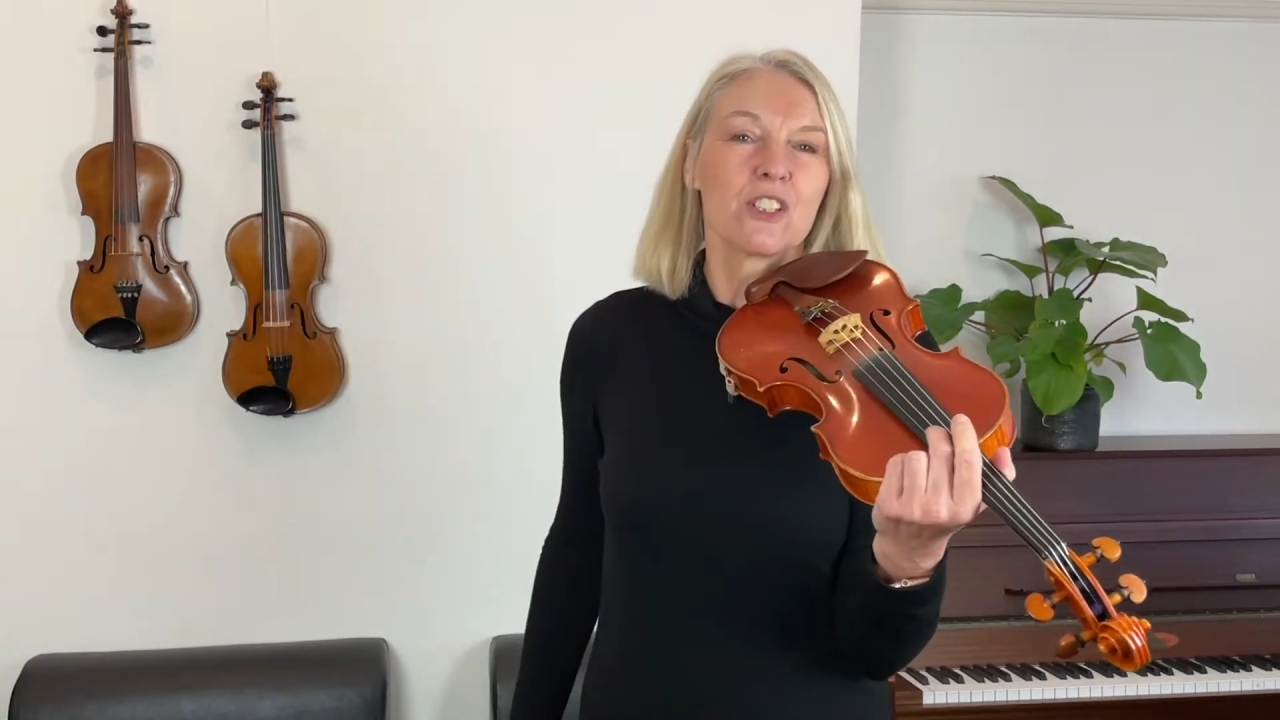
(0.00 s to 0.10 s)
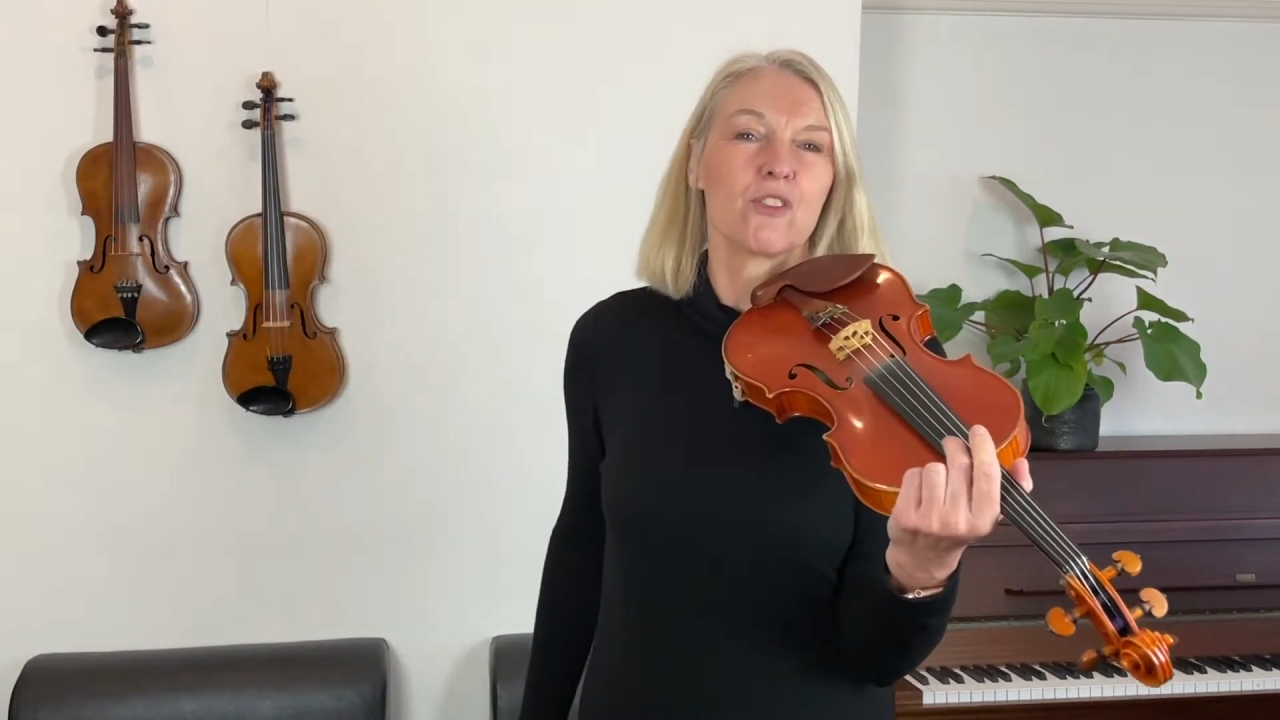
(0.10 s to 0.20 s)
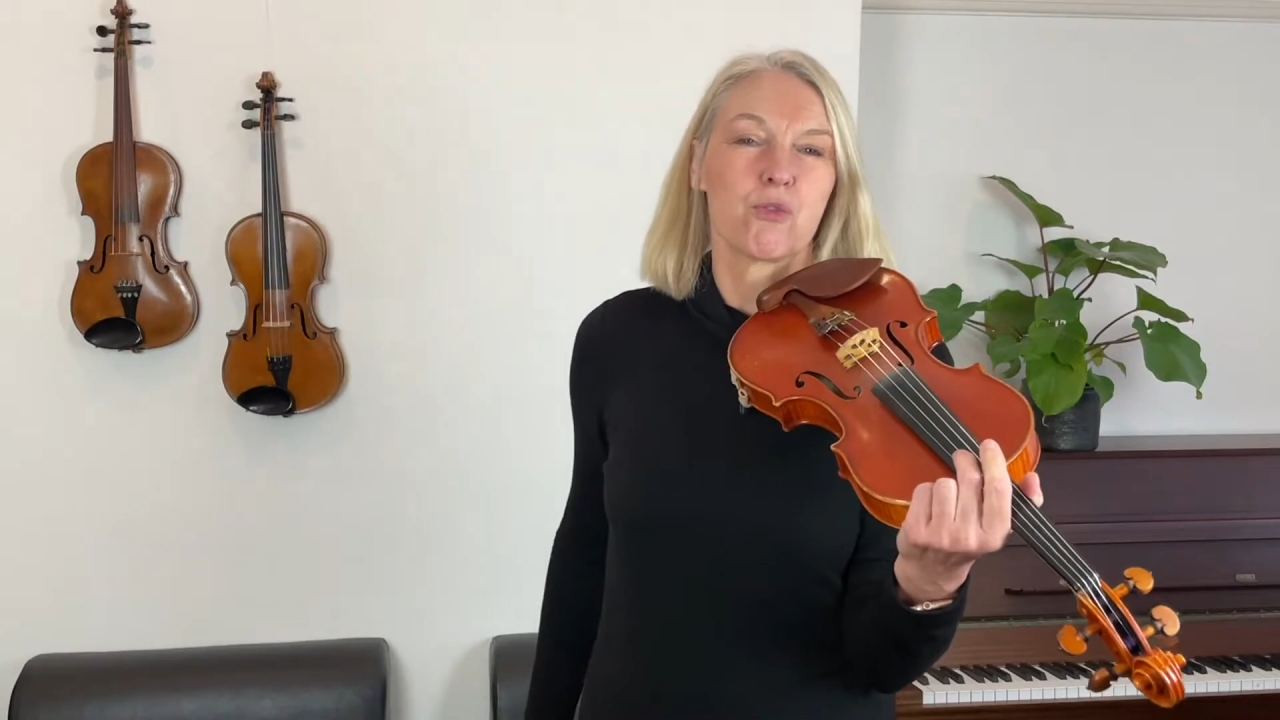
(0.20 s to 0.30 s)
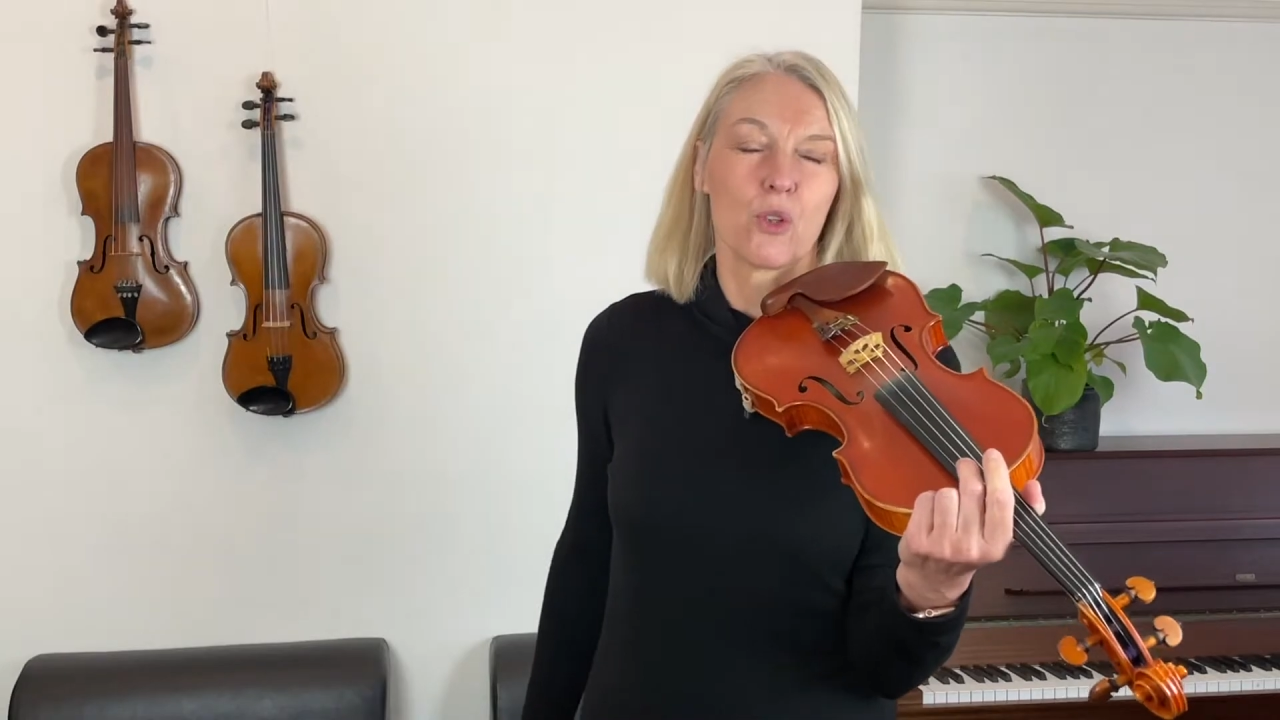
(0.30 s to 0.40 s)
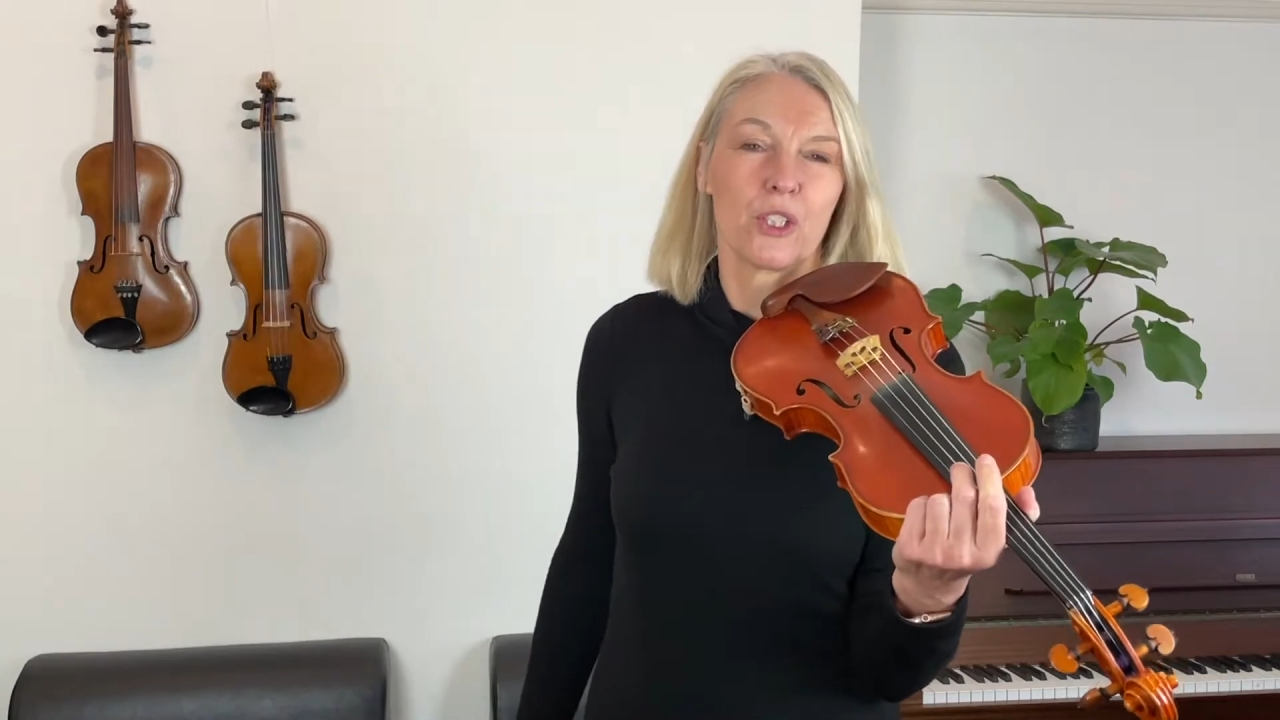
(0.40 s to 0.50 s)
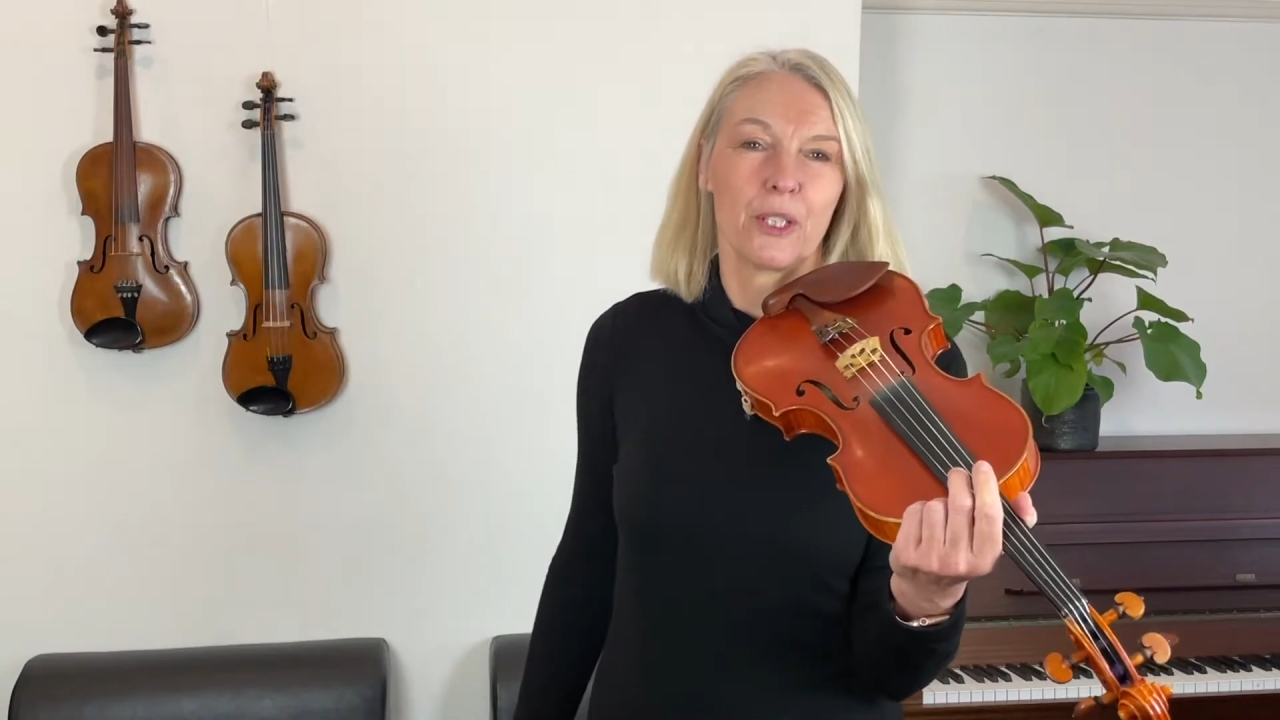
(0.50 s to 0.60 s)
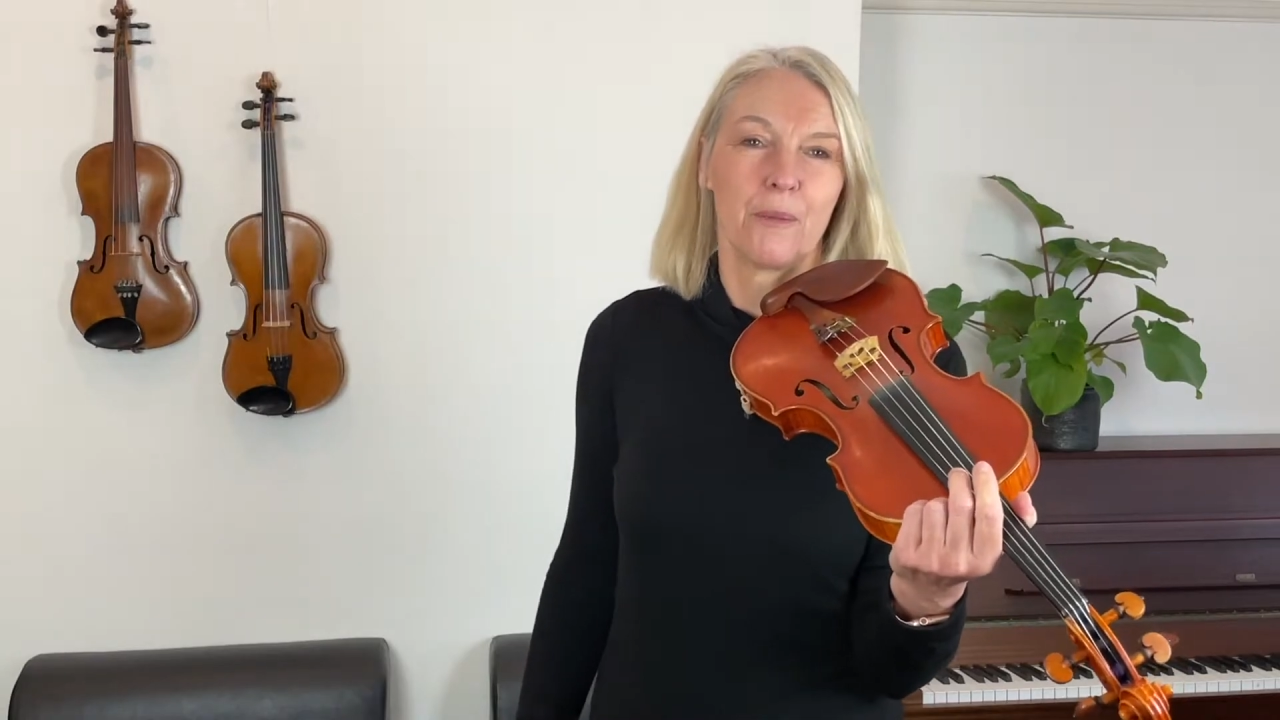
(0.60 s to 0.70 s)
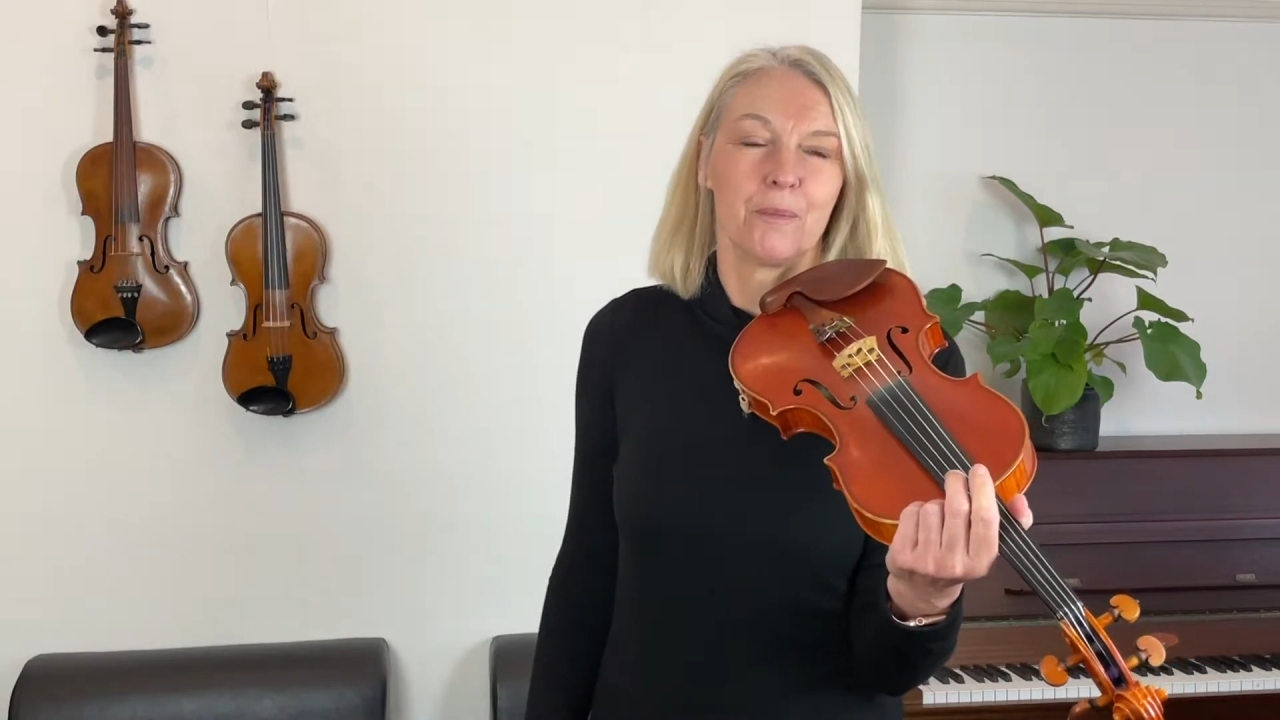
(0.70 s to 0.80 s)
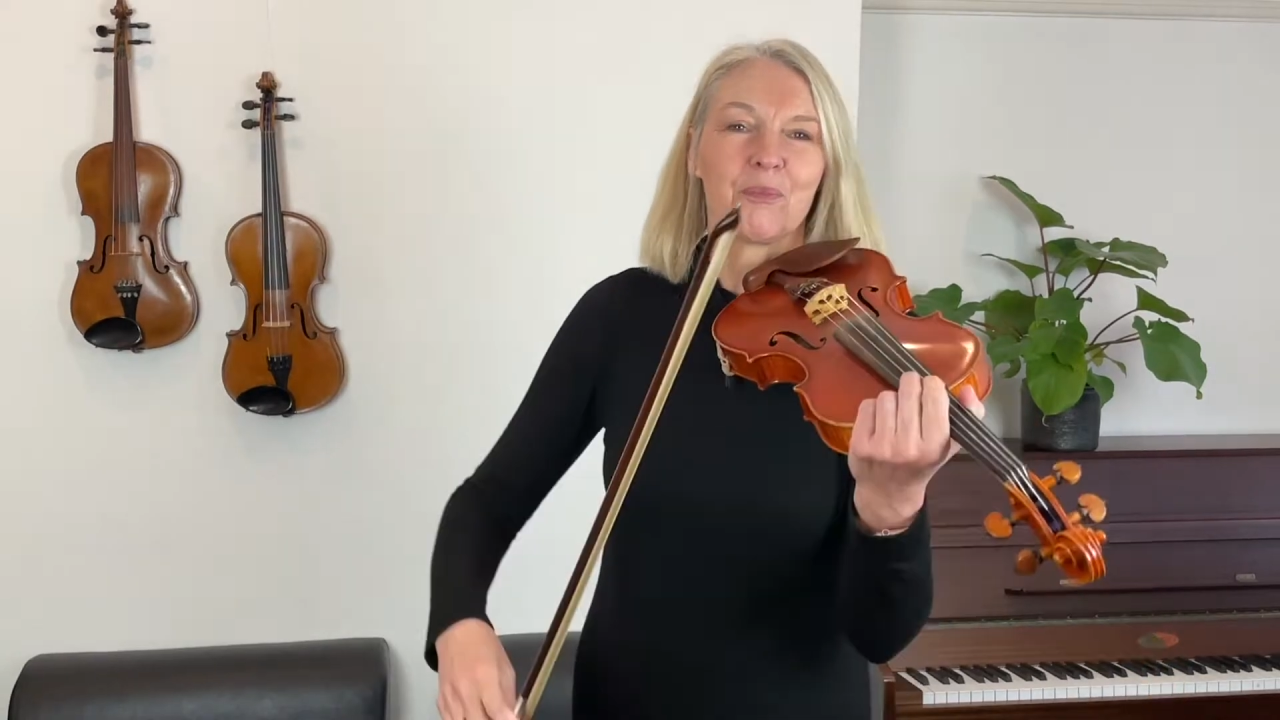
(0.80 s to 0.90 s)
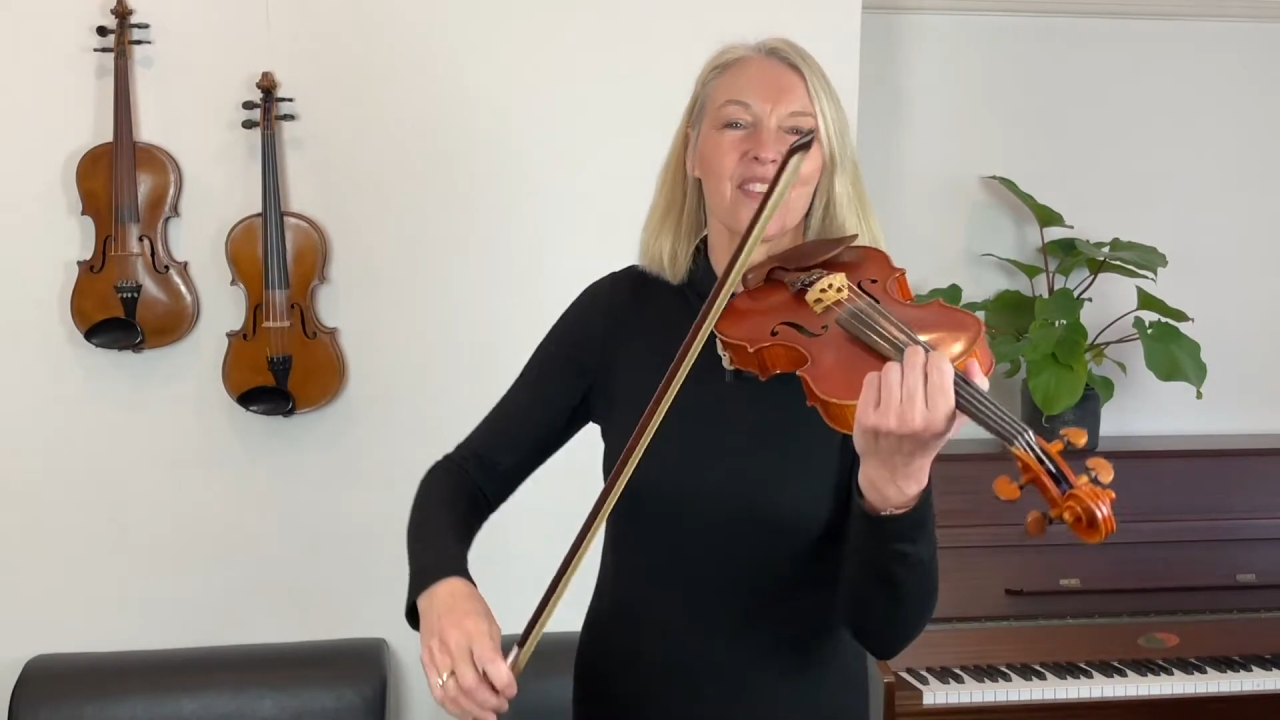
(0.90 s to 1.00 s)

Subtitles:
volume.